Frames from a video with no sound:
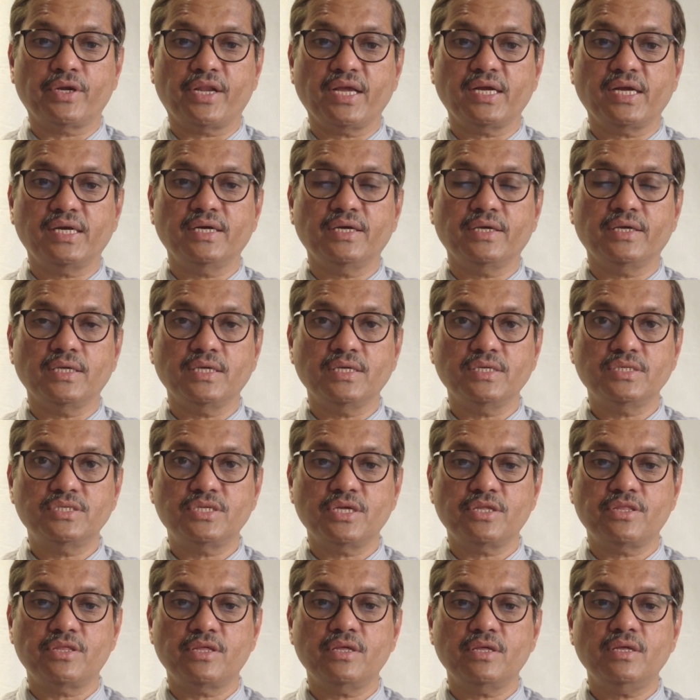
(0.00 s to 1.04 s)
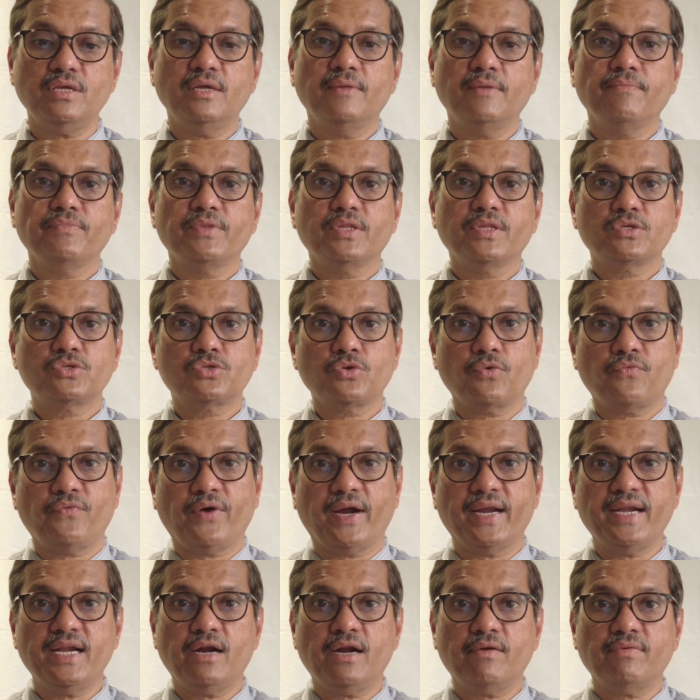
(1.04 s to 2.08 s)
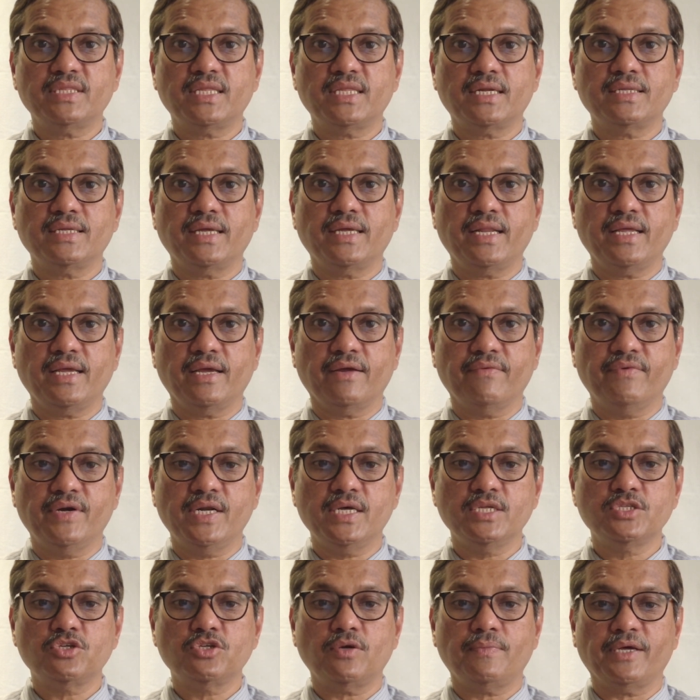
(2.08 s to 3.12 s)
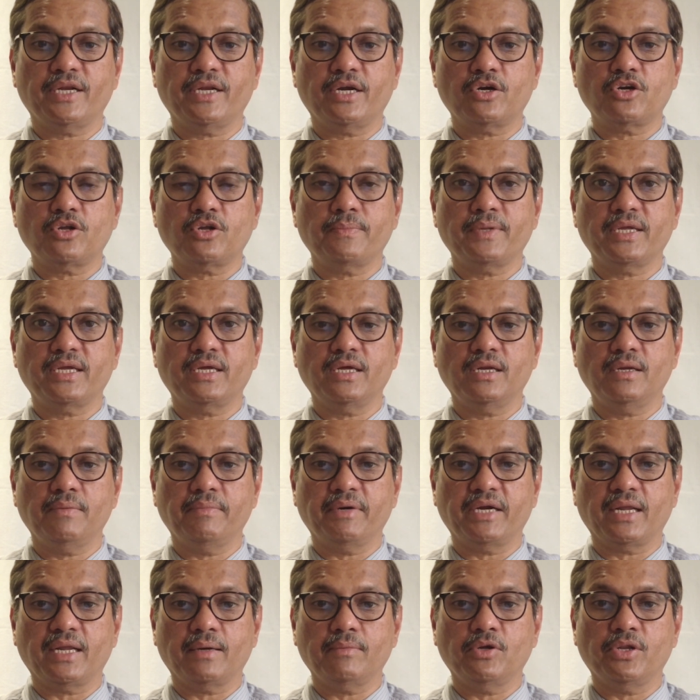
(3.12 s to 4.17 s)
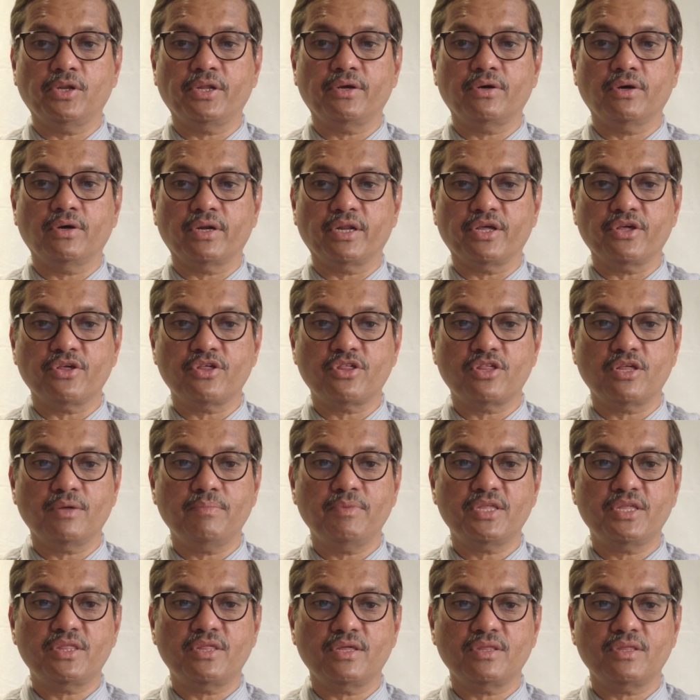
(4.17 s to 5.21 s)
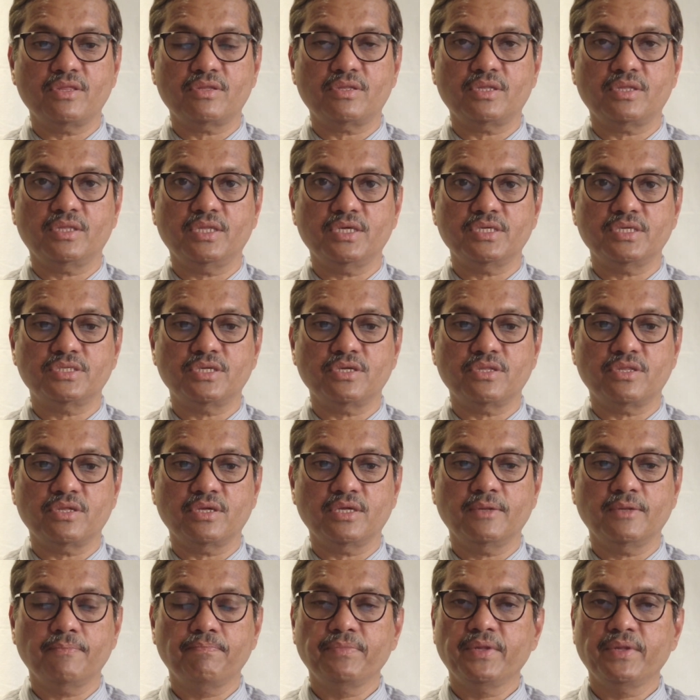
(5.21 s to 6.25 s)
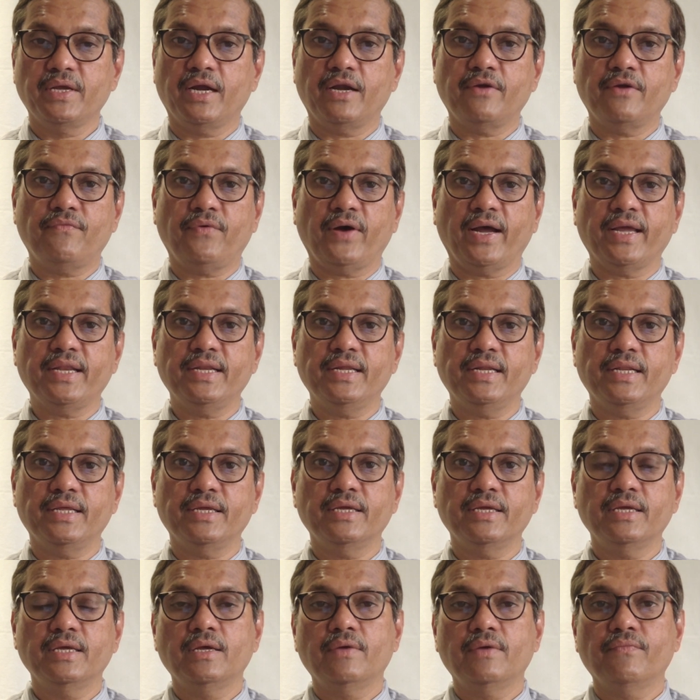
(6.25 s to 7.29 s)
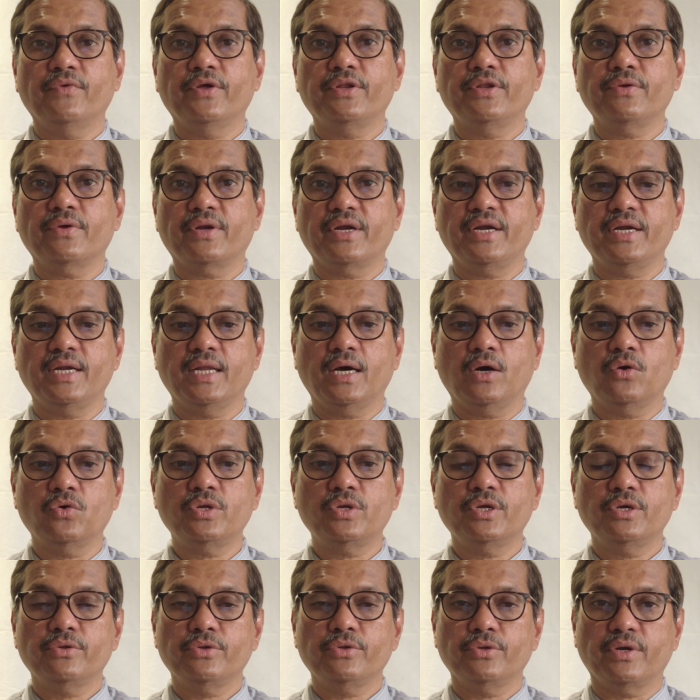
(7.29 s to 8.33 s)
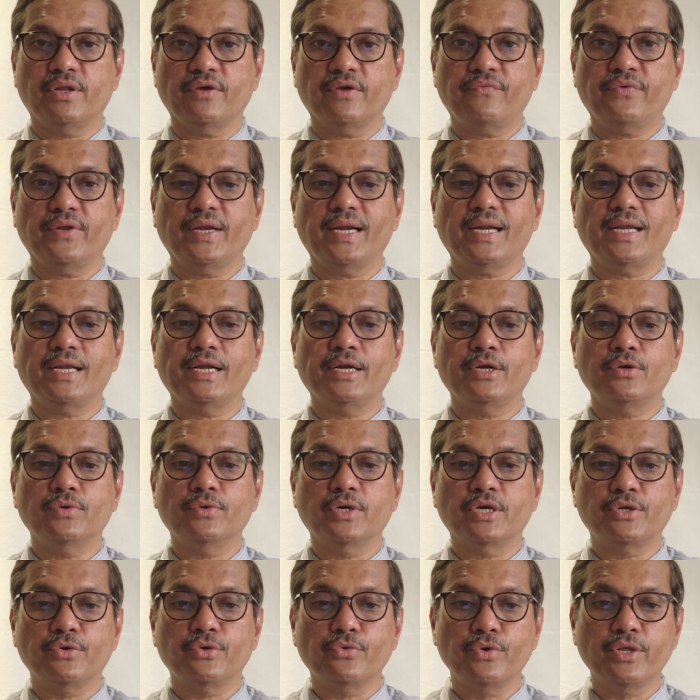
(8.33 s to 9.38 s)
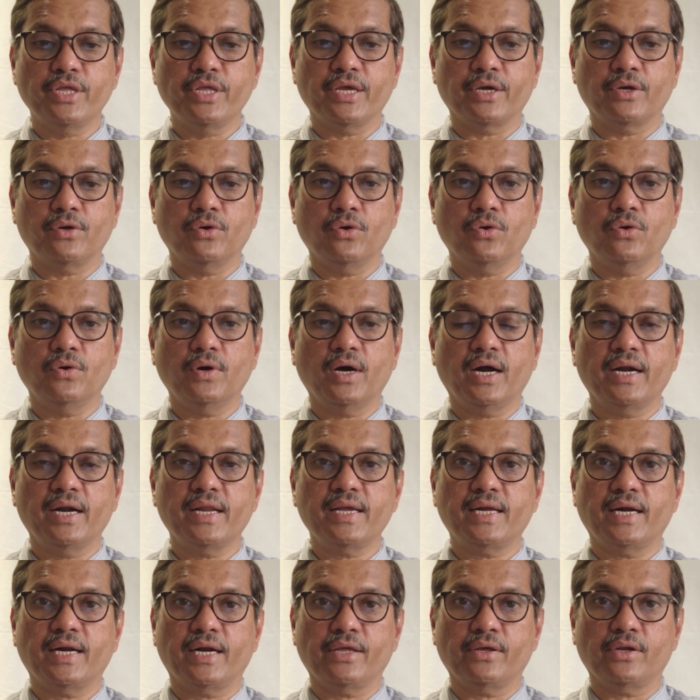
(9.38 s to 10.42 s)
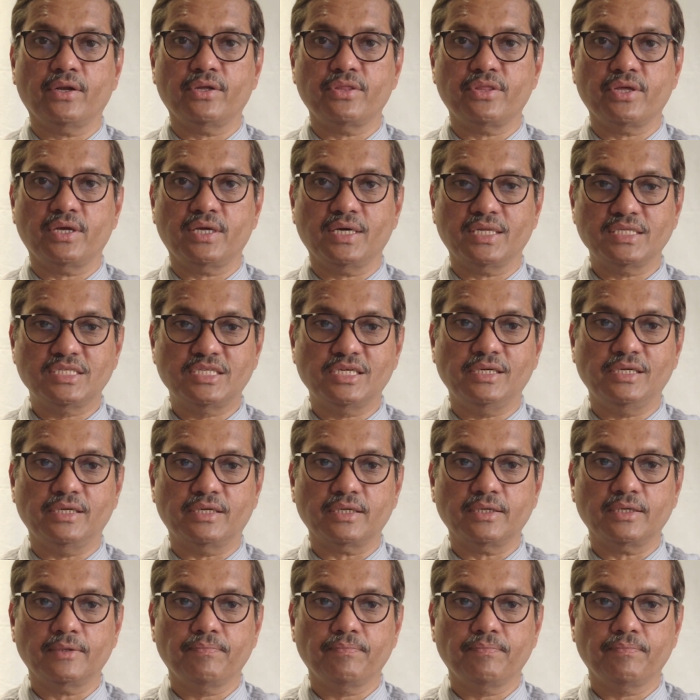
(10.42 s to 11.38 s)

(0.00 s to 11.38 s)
take a ECG. So find out if there is any evidence of anatomical, metabolic or ischemic changes in the ECG. And finally, when you are in doubt, you definitely do a 2D echo and a cardiology consult.